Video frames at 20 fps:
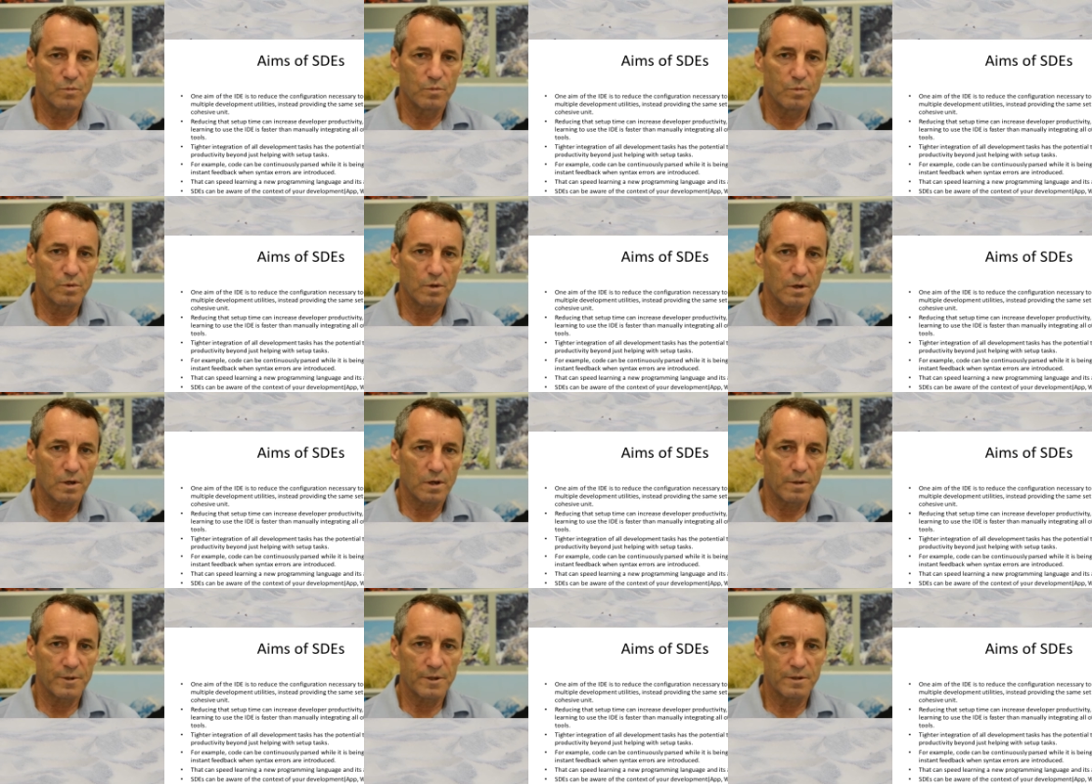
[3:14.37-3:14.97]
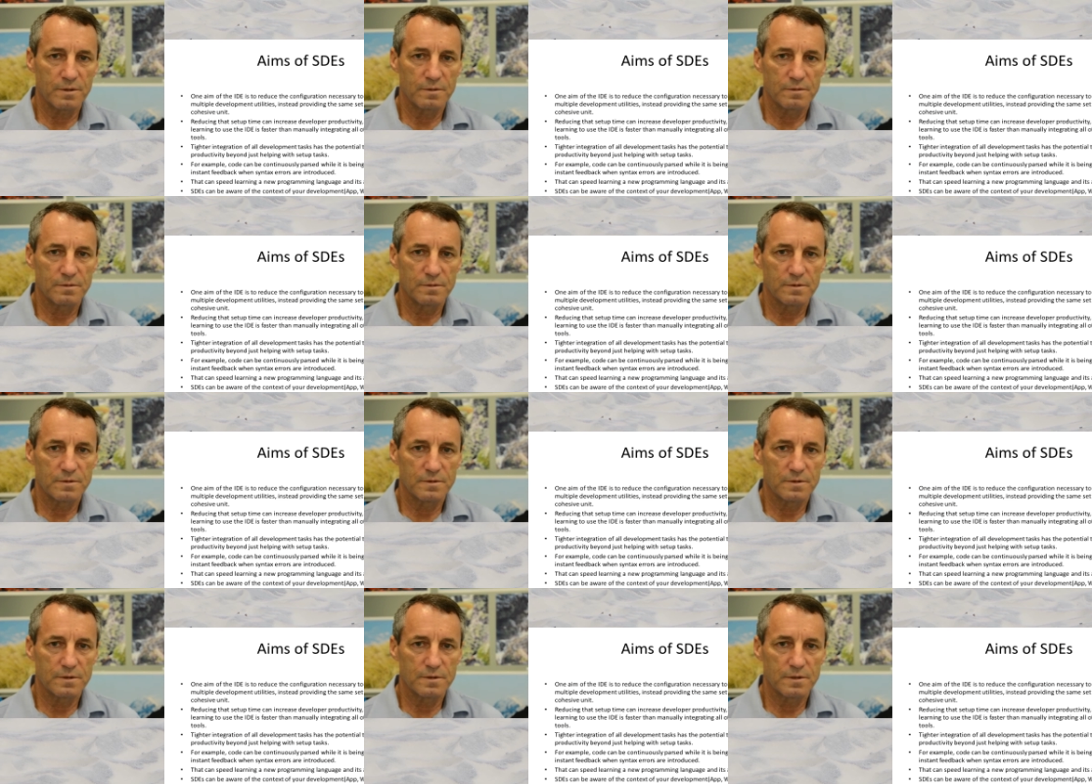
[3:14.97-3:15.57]
programming
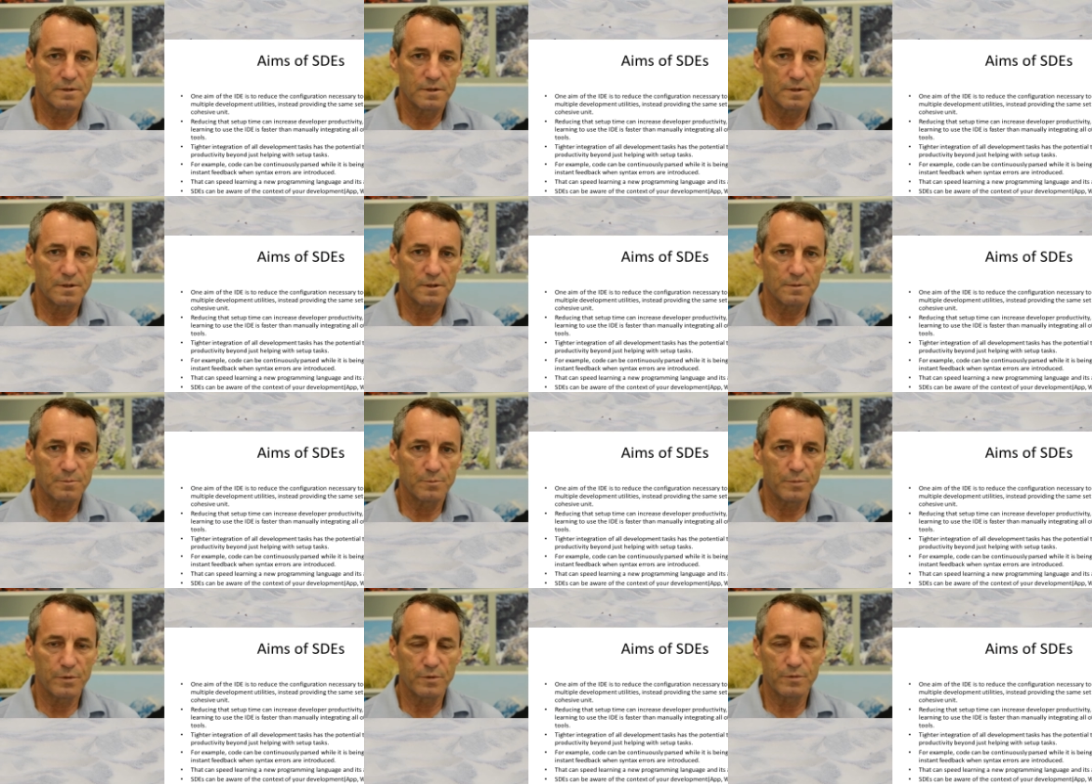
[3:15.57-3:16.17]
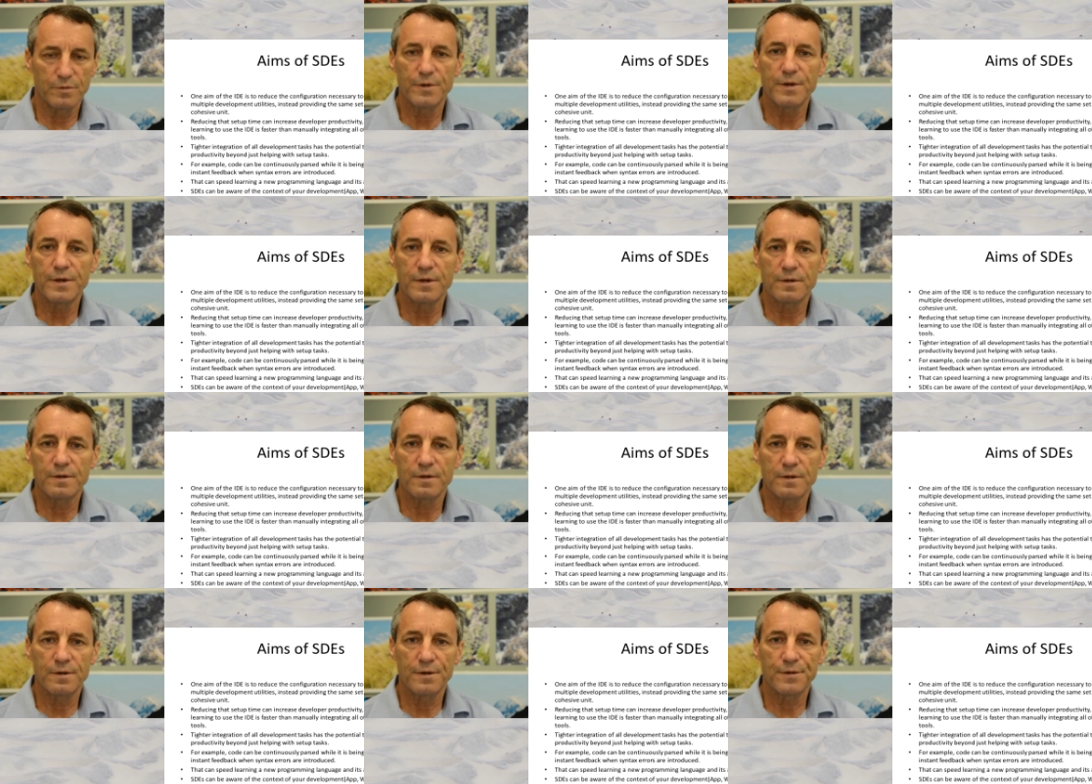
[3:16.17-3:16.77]
uh, built
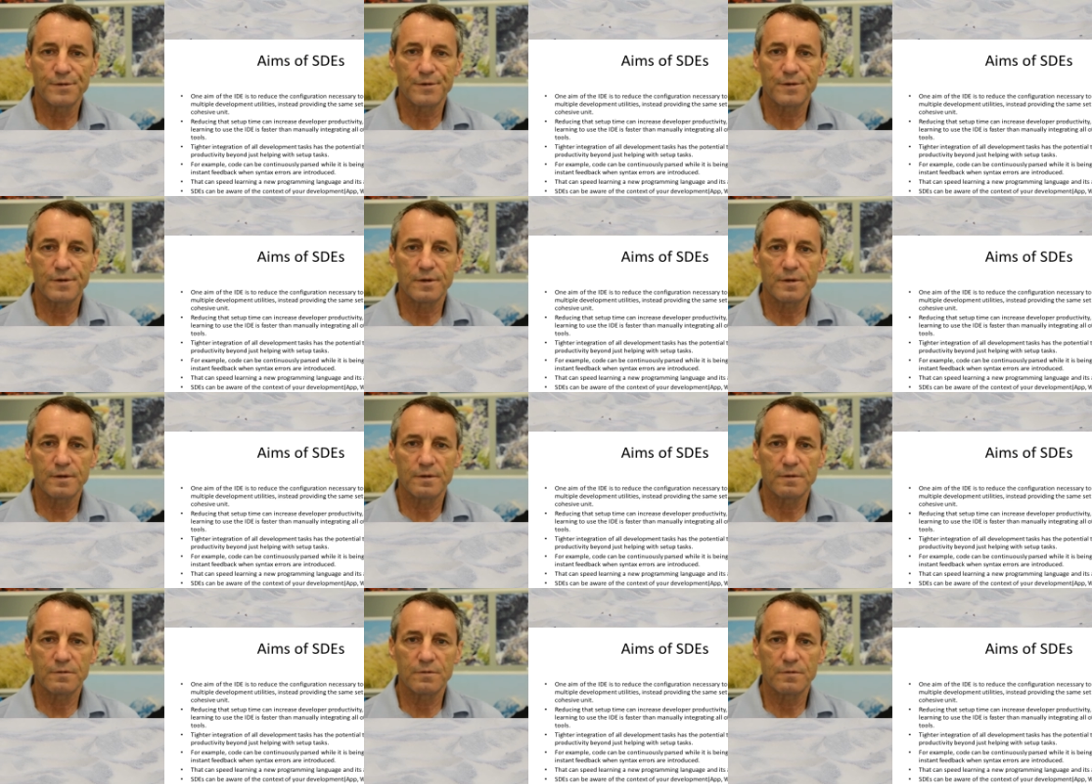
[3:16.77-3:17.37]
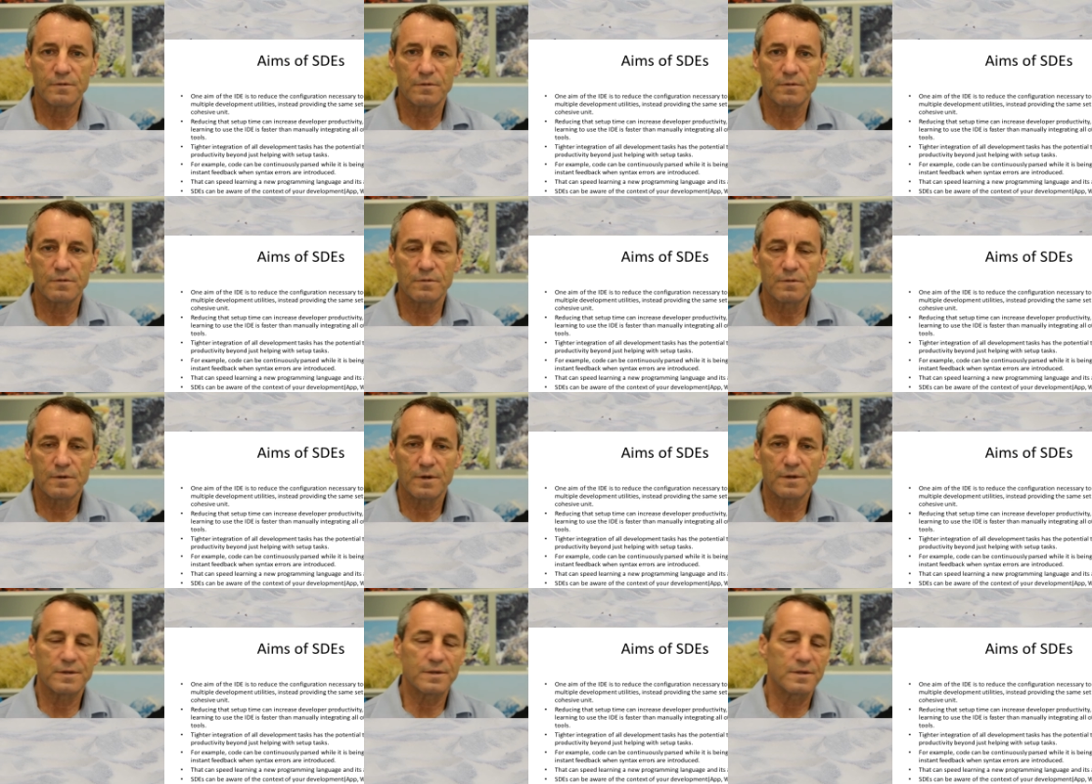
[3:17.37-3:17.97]
in and can
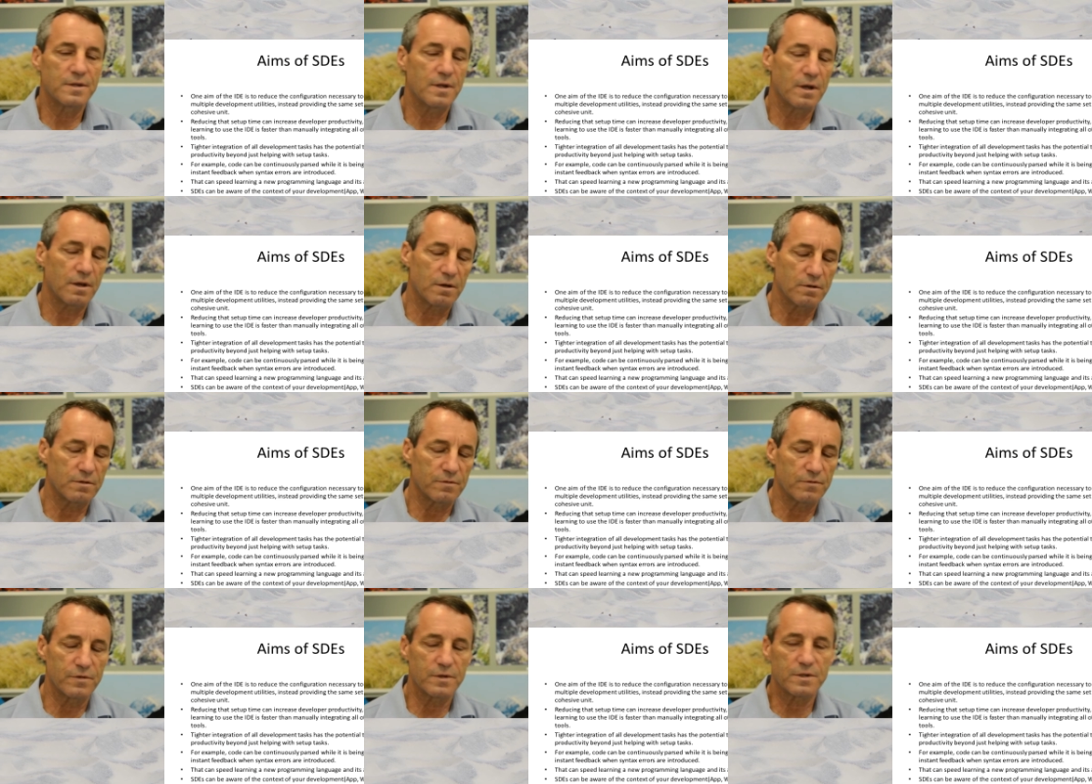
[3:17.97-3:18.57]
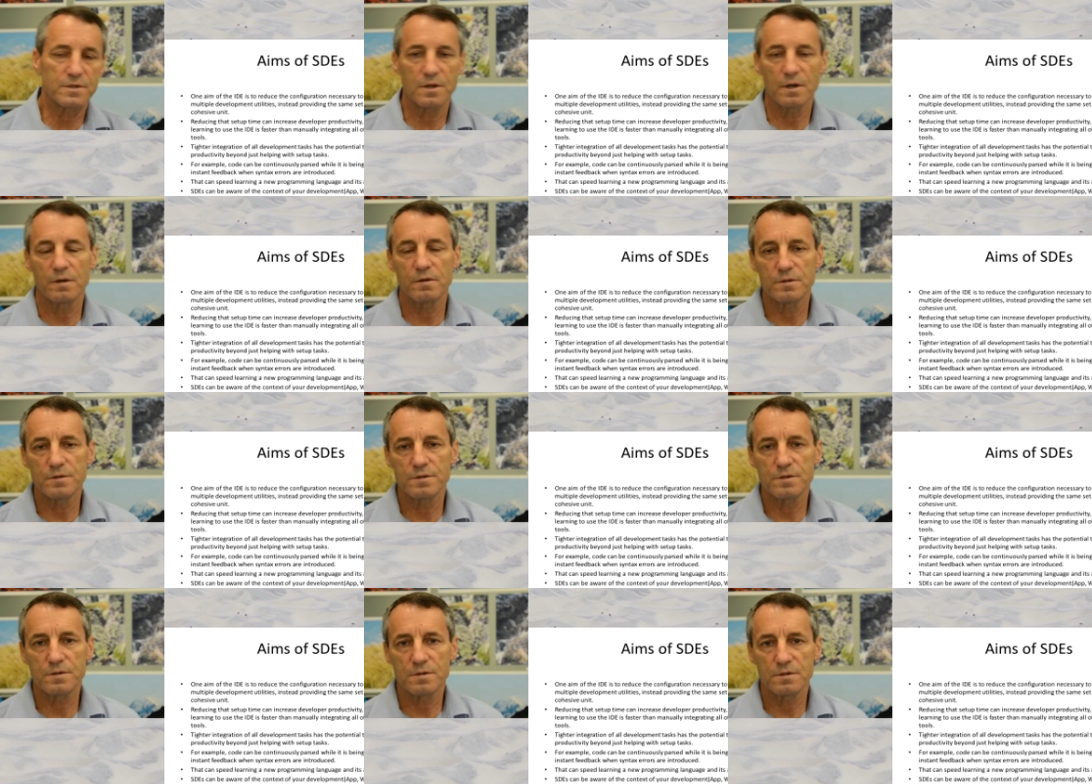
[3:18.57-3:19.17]
can detect and fix
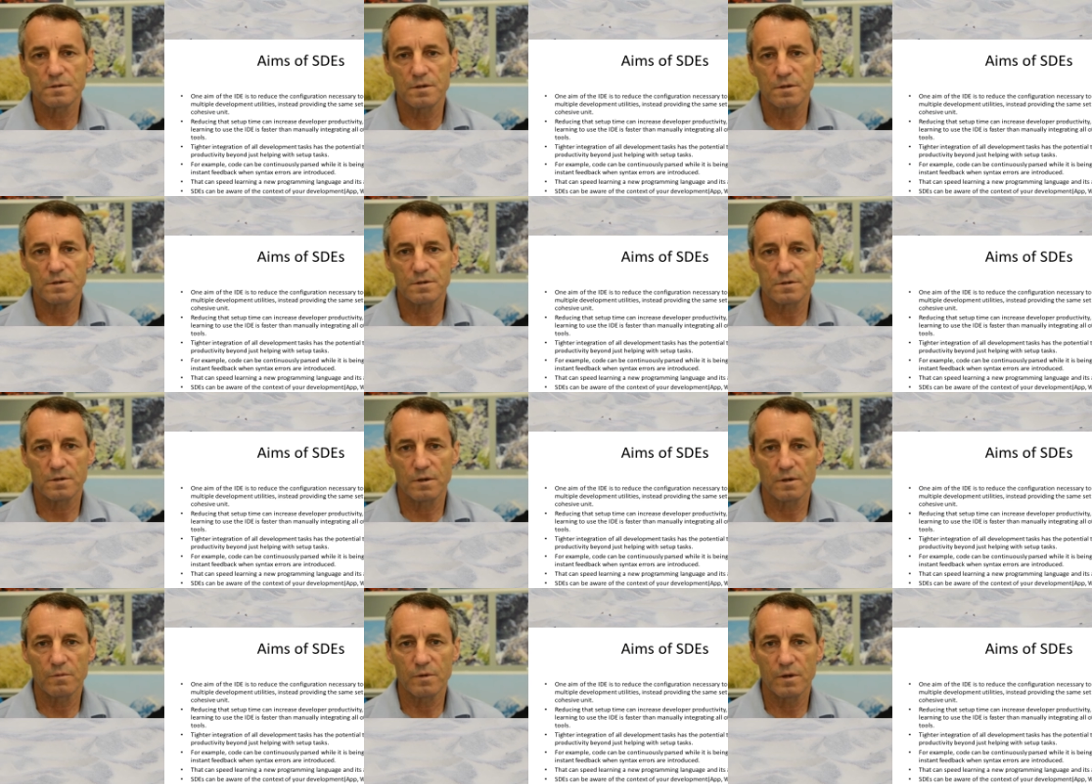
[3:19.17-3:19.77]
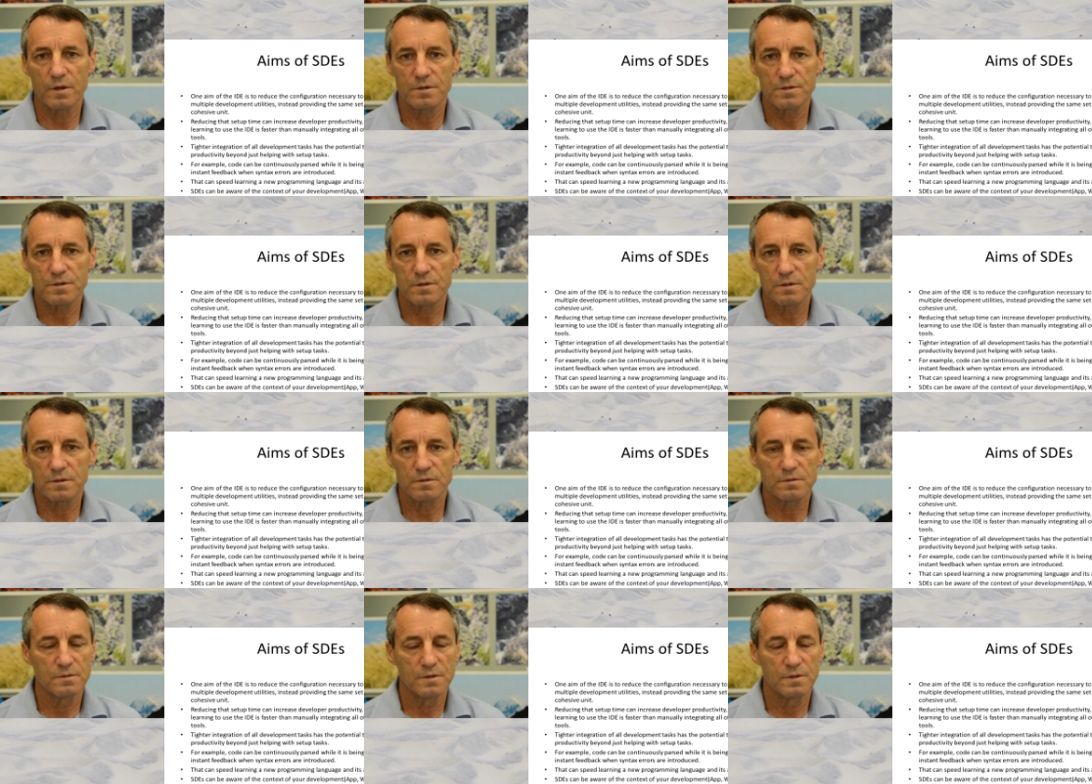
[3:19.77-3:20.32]
errors uh, straight away. So